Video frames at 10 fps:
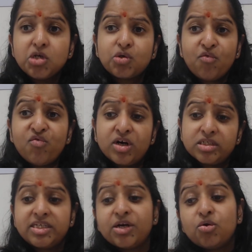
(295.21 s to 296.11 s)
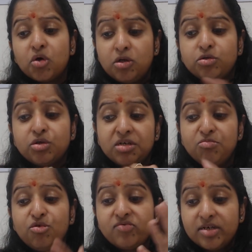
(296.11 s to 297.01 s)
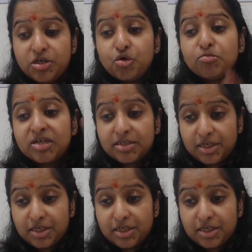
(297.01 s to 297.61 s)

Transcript: So first they could also remove the tumor